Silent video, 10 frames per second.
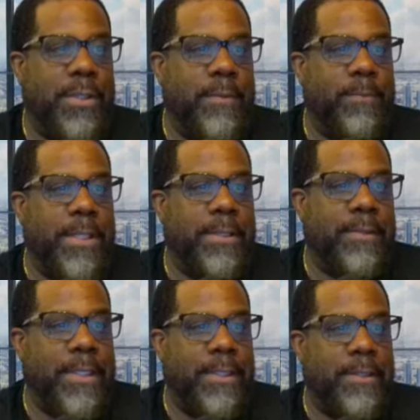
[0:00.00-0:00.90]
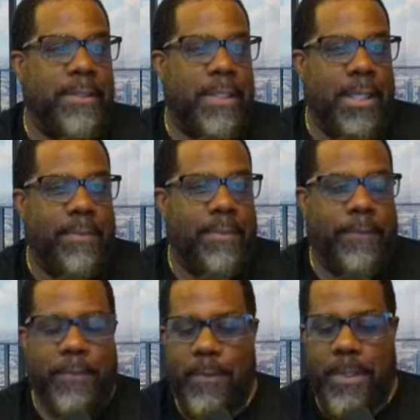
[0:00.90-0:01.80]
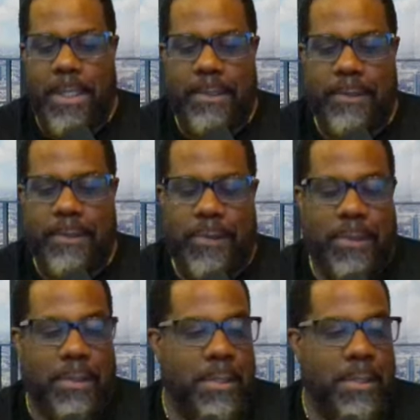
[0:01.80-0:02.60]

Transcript: if we can set this up for us.